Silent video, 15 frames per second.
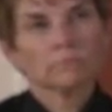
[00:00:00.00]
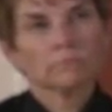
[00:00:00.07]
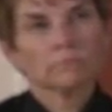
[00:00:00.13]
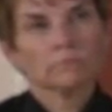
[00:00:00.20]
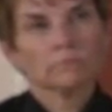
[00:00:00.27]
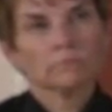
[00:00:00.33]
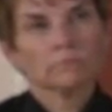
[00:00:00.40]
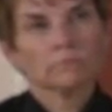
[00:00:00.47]

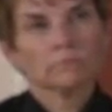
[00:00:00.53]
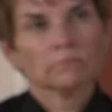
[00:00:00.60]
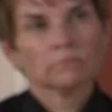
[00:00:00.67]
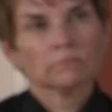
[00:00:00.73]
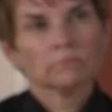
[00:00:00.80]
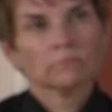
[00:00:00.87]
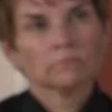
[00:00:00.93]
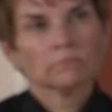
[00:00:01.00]

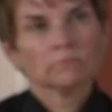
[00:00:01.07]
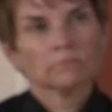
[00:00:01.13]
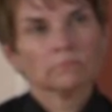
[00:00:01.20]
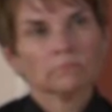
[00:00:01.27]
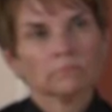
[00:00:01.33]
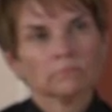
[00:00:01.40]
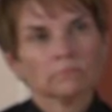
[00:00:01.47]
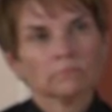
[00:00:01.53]

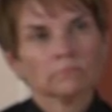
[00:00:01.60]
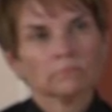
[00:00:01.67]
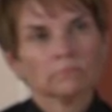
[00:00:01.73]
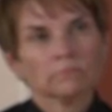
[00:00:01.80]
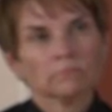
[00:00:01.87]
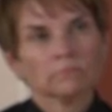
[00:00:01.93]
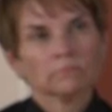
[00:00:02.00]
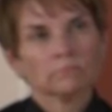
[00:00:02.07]

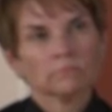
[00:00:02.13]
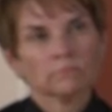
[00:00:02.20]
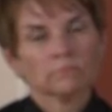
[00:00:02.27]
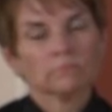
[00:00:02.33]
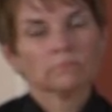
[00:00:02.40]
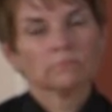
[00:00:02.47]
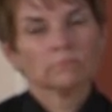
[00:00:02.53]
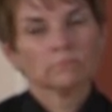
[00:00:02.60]

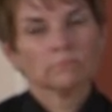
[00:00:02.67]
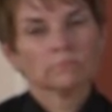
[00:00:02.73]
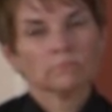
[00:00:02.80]
[no speech]